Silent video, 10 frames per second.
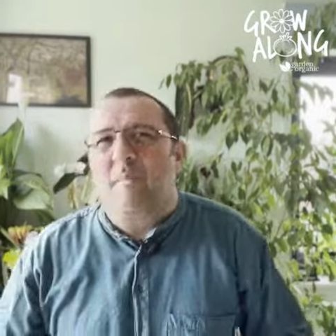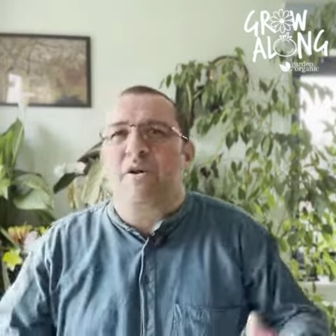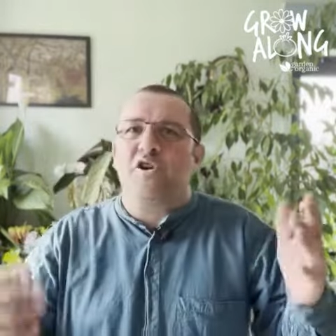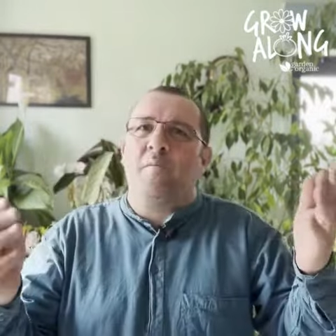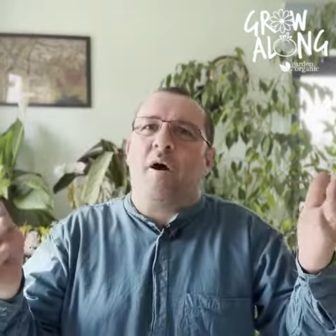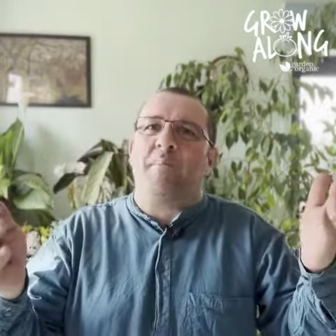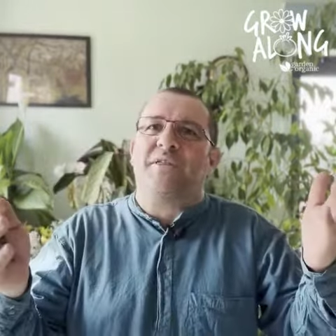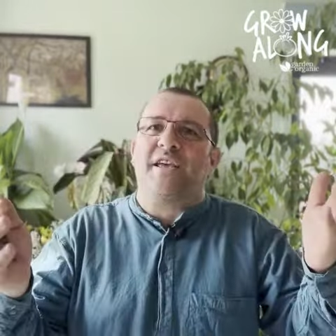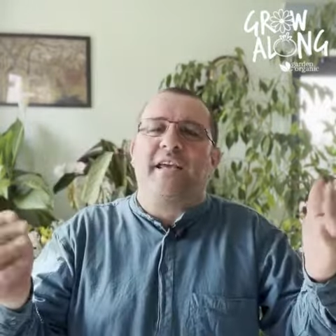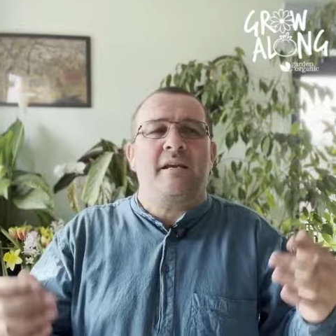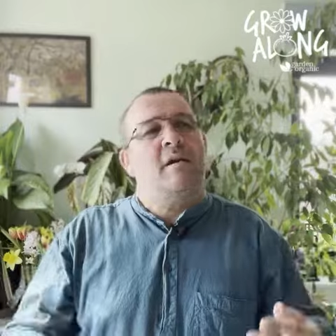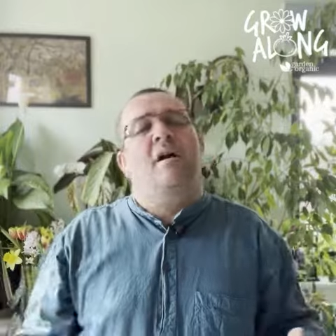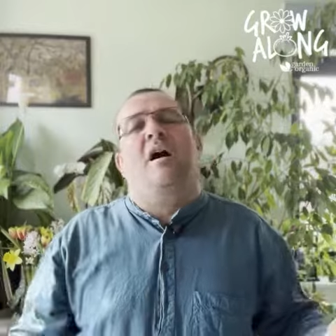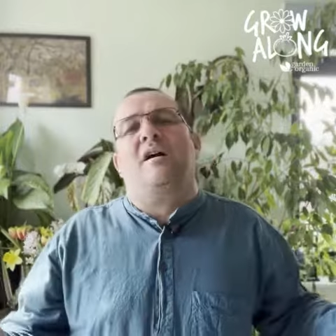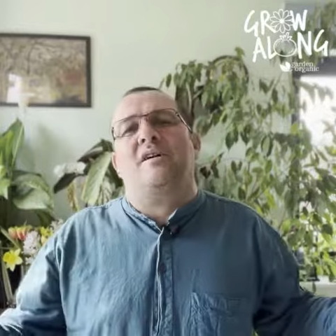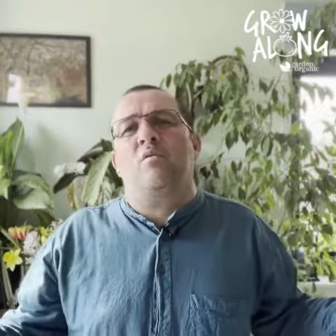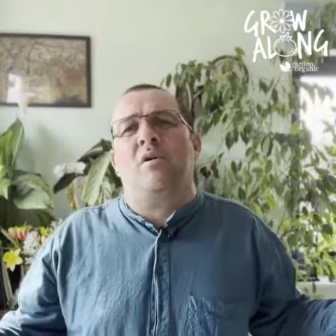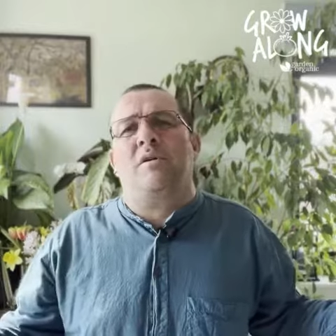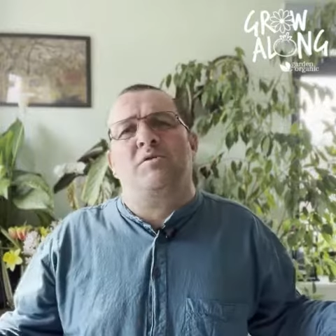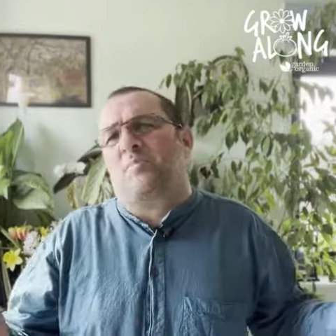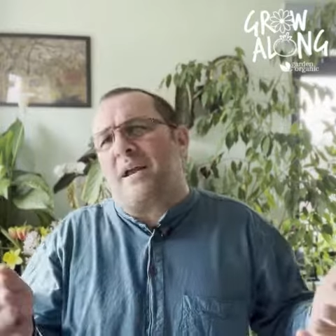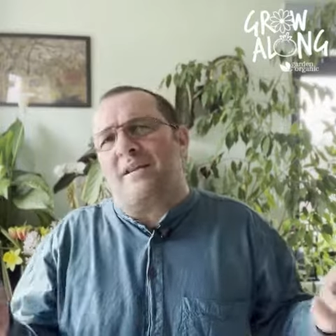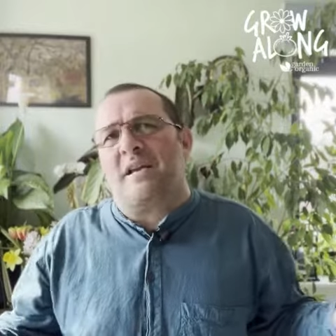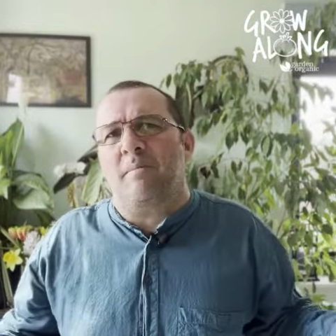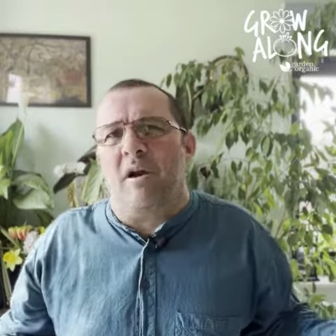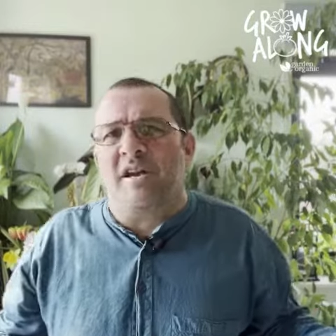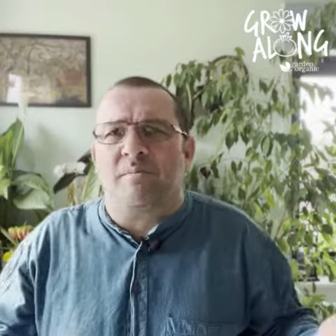But you might be thinking, I don't want to spend any money.